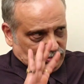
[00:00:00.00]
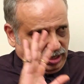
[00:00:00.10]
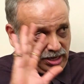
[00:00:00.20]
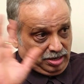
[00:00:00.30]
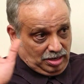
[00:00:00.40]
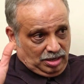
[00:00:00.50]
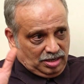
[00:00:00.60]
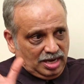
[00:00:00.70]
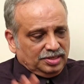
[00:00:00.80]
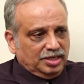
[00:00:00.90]
The literal
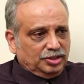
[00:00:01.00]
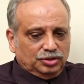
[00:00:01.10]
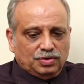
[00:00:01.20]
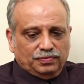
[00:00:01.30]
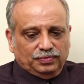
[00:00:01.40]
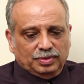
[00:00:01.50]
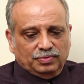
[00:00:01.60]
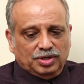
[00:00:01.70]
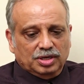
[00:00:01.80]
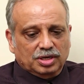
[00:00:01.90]
translation of the
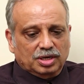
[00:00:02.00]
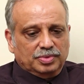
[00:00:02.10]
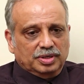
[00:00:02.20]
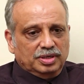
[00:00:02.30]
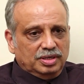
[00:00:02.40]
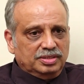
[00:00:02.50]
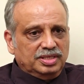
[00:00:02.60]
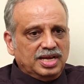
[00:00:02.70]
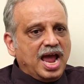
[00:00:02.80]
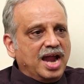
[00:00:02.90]
word karma is
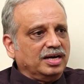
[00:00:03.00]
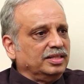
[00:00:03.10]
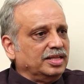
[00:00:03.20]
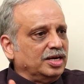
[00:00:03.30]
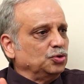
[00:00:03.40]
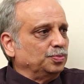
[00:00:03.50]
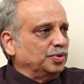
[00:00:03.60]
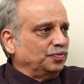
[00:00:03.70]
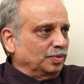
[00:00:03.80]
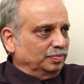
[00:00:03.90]
the act that you
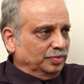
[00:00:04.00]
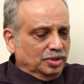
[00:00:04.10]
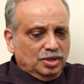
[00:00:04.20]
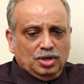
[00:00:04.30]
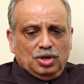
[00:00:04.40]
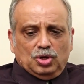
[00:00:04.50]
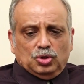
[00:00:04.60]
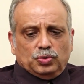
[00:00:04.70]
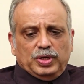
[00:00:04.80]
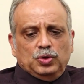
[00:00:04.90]
perform.
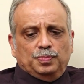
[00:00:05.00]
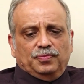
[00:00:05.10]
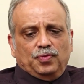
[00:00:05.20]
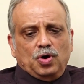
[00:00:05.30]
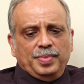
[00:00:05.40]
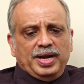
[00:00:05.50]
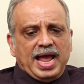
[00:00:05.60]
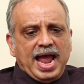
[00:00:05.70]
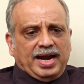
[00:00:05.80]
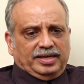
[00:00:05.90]
So when you perform an
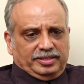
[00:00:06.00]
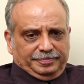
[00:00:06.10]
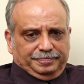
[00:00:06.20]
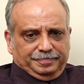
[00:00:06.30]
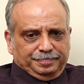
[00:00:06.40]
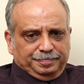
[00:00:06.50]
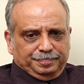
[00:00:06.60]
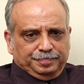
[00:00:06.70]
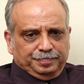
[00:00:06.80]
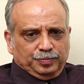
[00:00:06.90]
act,
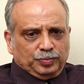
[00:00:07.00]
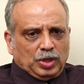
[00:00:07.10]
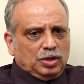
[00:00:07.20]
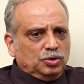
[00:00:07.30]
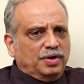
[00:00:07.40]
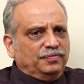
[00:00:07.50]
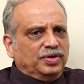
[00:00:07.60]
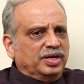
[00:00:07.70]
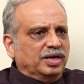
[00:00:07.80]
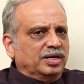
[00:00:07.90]
you have
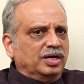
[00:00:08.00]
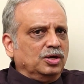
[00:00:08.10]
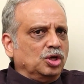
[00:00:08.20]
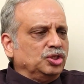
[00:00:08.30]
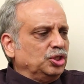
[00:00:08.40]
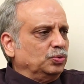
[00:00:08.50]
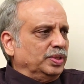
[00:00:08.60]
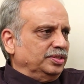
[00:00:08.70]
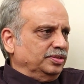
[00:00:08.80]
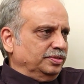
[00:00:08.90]
created a
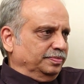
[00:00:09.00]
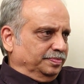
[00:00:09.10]
consequence.